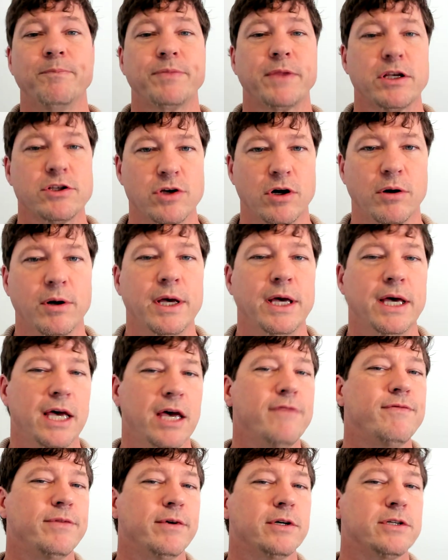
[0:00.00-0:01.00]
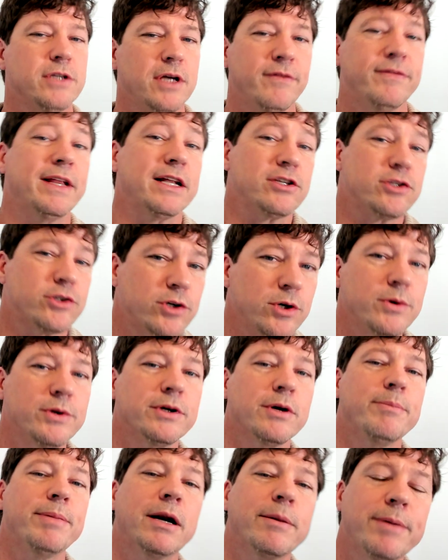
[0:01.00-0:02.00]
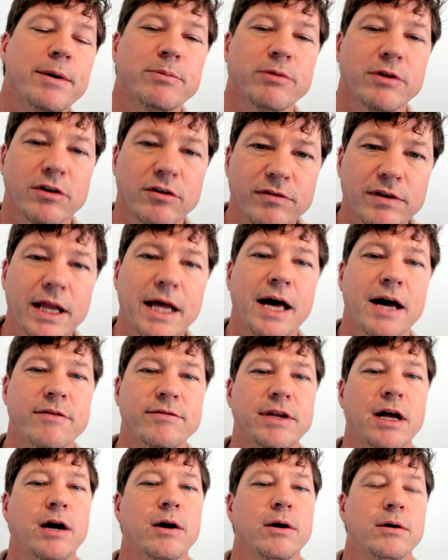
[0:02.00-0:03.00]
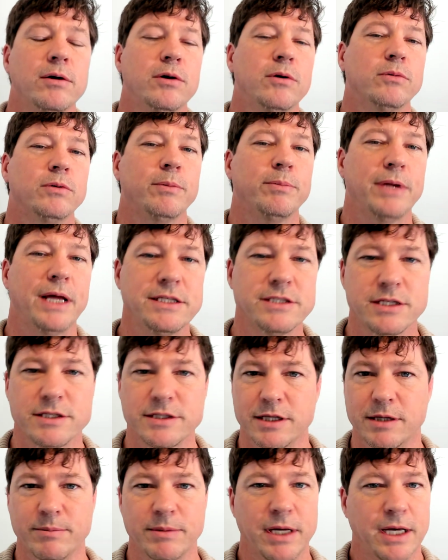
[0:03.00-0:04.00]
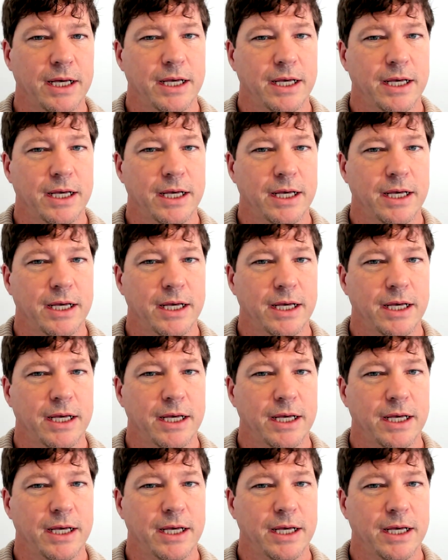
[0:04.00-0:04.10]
So if that's true and your better people have left, now who replaces them?